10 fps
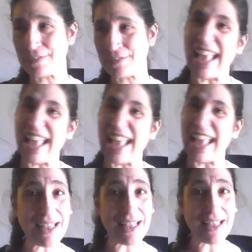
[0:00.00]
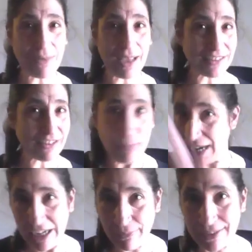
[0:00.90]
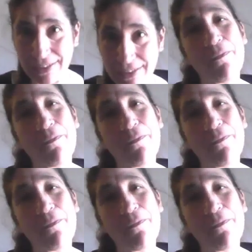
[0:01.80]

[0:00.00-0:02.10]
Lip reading: know when I say it all the time, but we can have, okay?